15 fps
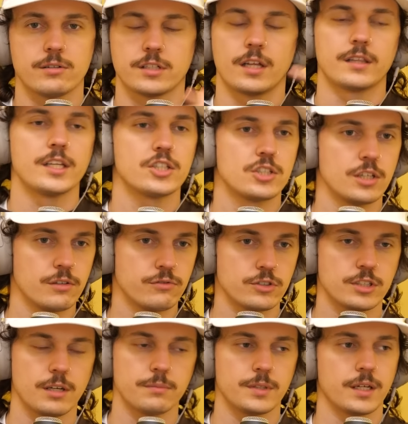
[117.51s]
I was auditioning
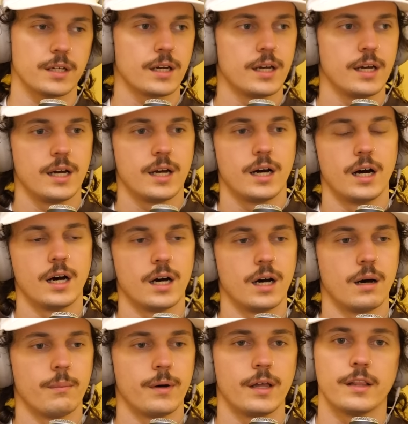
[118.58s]
for something.
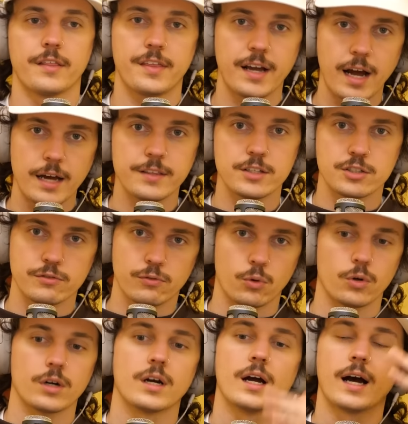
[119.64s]
The thing I auditioned
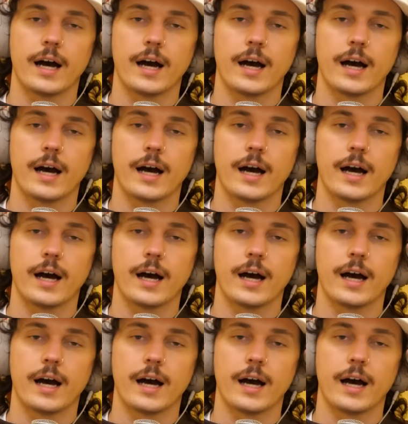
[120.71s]
for,